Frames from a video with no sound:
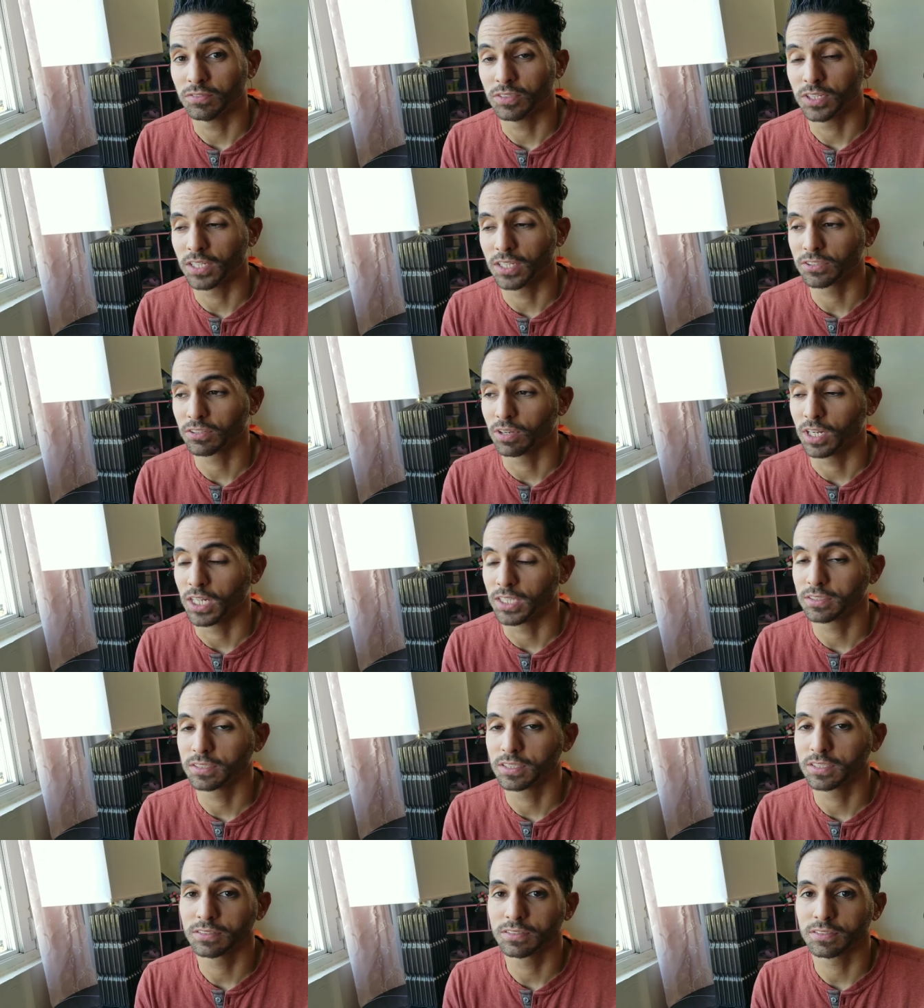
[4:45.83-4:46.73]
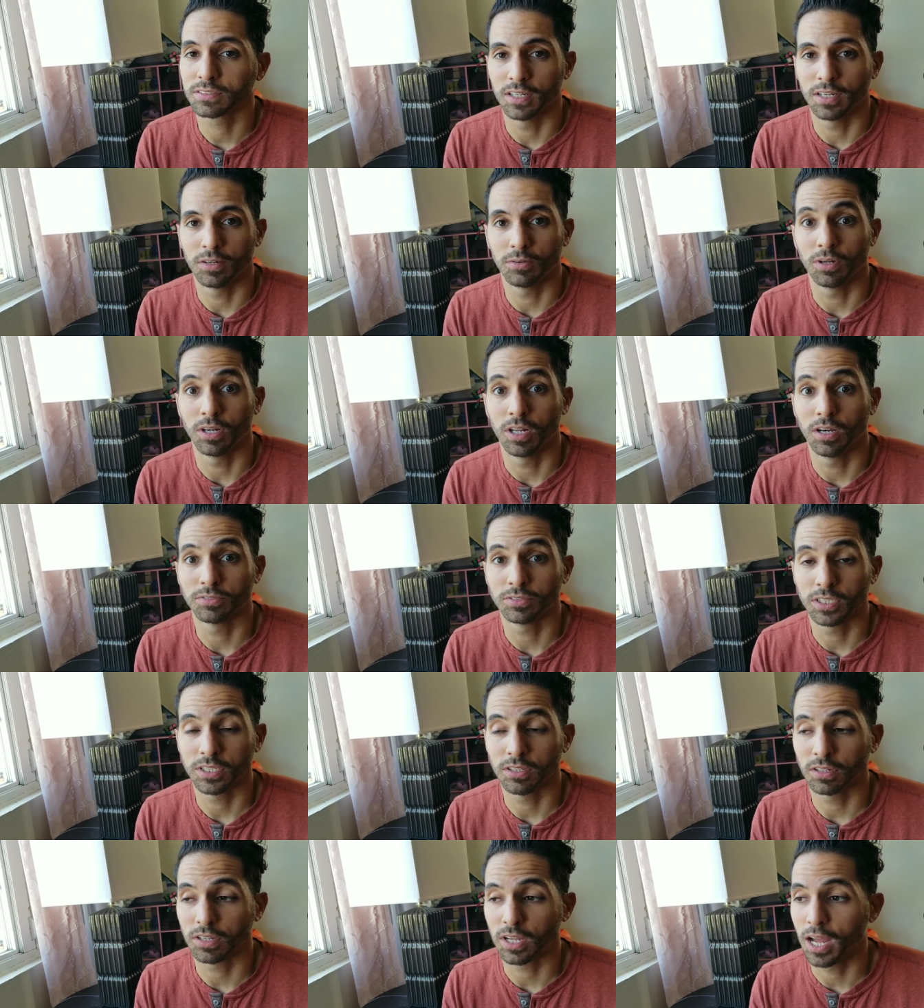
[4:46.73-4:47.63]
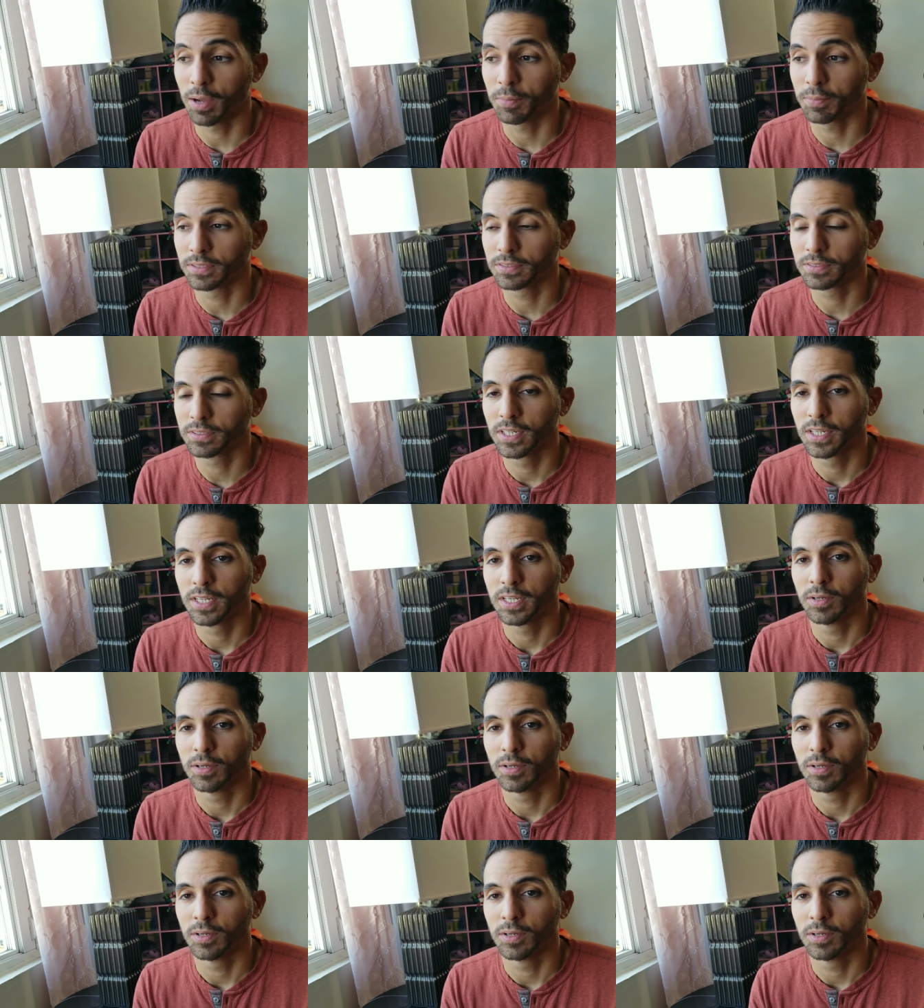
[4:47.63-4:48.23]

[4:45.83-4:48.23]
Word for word: If you guys can relate to this, I would love to hear your comments.